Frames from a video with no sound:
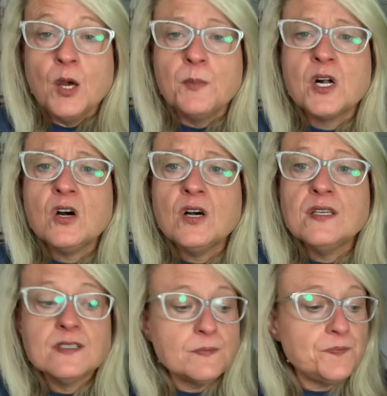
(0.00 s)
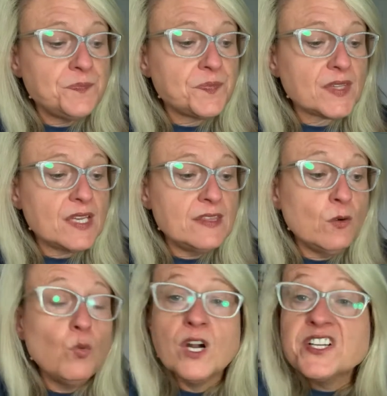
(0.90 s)
Because the
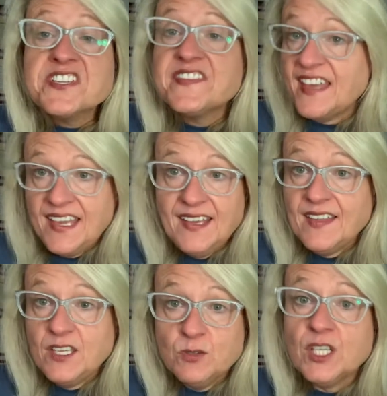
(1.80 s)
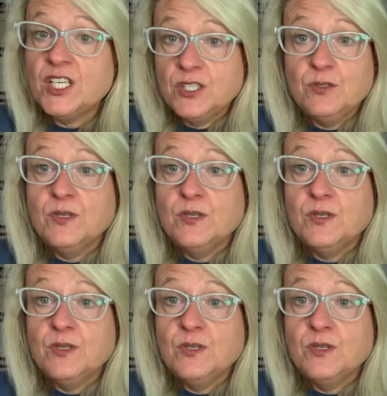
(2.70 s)
worst thing that you can do